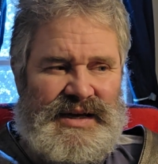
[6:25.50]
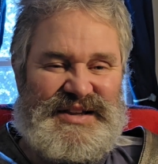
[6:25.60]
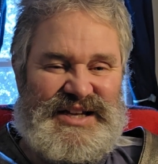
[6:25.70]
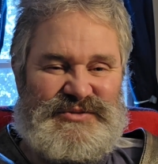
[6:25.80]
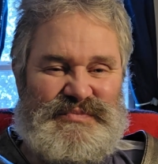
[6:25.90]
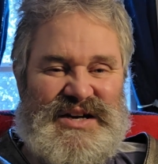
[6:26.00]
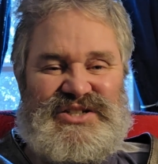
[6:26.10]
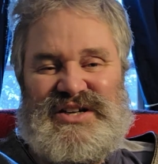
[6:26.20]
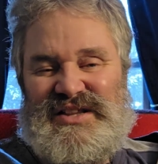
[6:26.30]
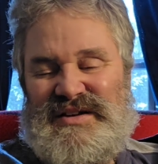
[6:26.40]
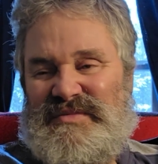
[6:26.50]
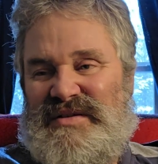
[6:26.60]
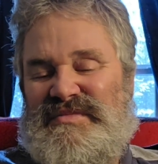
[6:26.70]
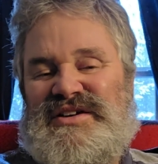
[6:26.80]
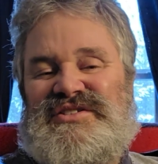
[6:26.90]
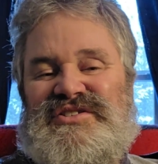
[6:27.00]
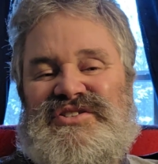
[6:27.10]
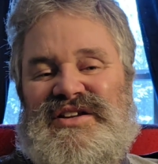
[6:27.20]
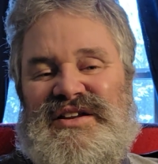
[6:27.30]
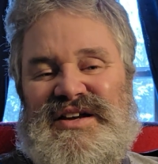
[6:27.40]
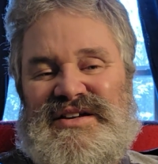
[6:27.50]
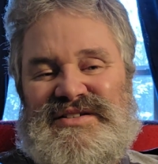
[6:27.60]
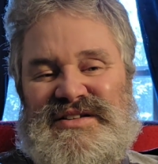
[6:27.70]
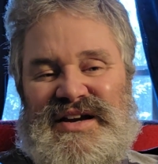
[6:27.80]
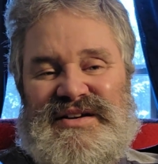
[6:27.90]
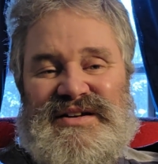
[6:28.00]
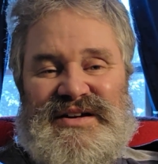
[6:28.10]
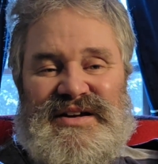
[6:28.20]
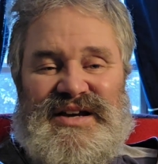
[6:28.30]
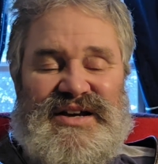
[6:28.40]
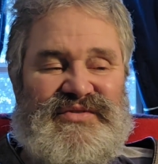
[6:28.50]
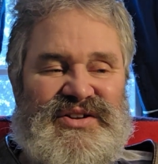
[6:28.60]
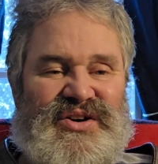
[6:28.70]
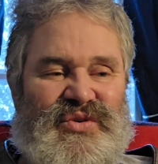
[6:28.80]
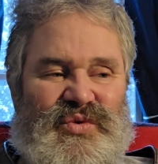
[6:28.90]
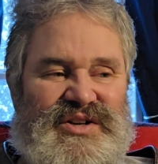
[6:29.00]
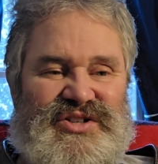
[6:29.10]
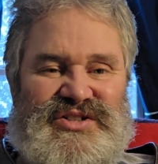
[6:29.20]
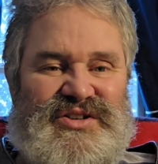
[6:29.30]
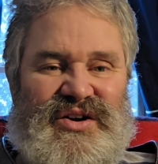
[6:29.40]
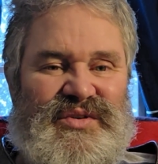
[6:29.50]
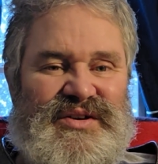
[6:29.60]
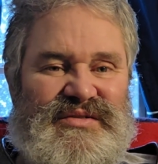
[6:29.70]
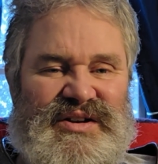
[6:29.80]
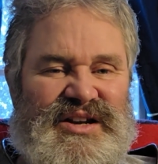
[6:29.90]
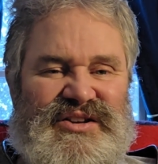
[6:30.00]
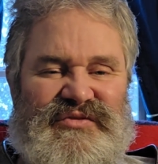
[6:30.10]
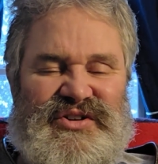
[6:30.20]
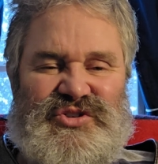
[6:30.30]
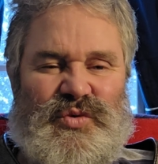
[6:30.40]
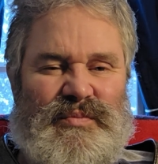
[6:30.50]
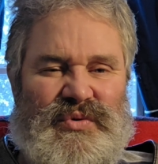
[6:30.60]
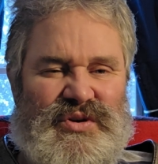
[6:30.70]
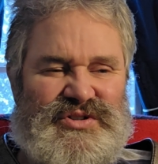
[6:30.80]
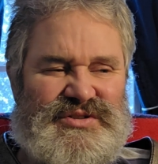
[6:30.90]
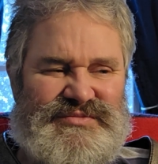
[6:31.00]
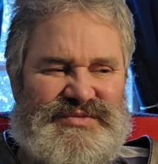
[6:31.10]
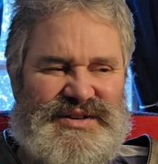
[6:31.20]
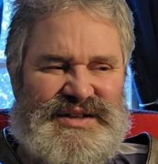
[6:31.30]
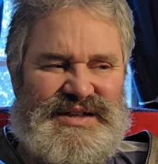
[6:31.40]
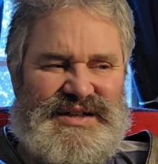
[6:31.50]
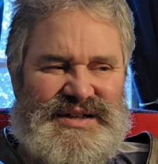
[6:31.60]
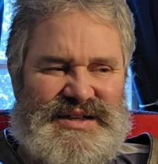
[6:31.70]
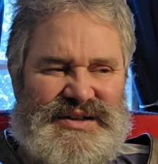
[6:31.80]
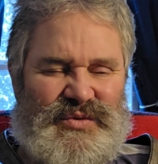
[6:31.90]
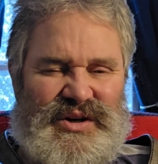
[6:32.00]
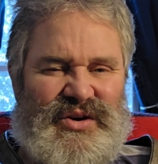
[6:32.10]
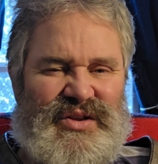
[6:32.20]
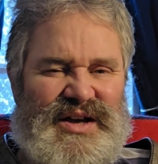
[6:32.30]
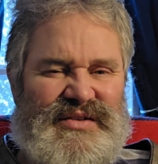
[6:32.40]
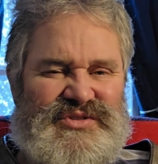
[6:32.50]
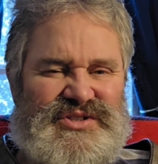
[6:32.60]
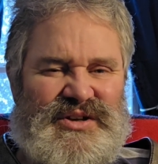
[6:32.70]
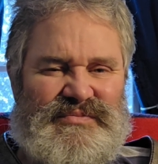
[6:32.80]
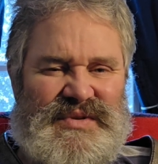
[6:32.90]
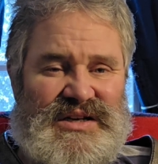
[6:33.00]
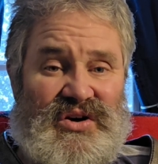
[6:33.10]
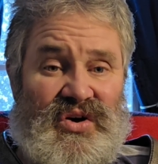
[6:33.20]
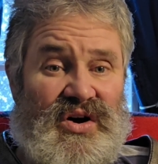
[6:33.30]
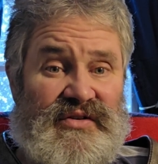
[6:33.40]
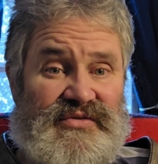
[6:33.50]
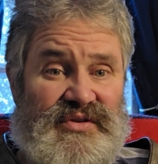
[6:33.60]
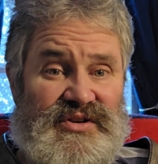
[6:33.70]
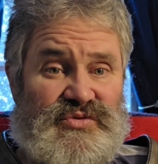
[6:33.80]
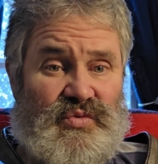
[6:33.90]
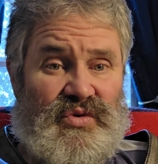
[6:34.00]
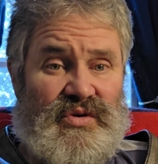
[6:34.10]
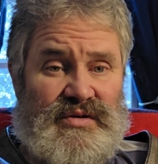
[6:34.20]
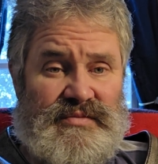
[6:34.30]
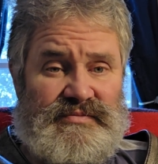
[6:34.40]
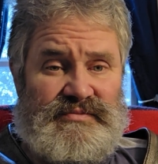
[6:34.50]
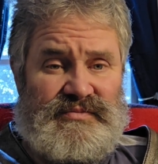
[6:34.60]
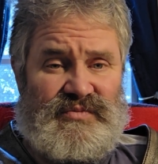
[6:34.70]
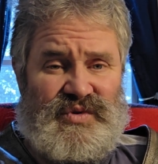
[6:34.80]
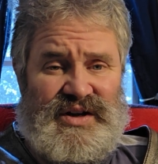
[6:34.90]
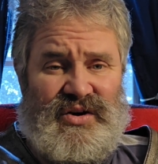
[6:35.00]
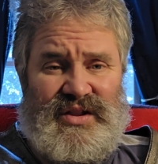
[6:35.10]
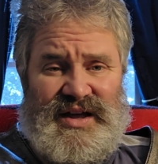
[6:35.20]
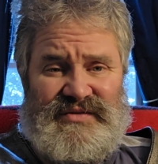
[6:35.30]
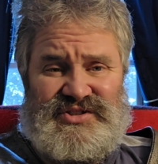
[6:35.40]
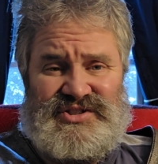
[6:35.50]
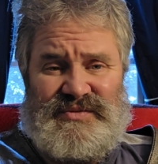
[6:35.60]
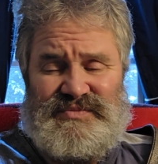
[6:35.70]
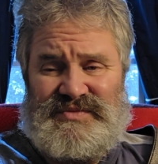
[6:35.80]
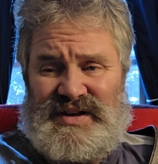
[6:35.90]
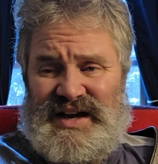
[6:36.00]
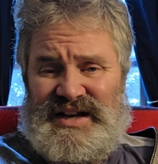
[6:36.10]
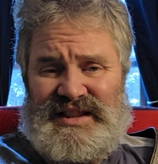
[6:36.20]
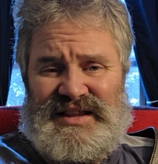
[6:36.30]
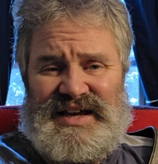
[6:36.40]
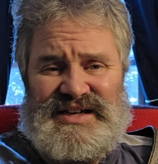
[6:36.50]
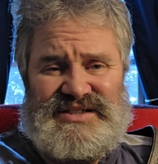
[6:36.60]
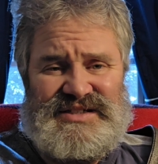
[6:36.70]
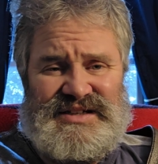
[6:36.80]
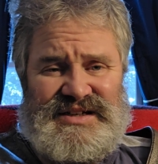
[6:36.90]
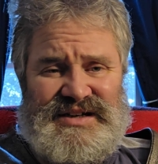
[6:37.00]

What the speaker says: That's basically my message today, is that even though we just are an individual person, we all have something to offer this world. We all have some kind of legacy.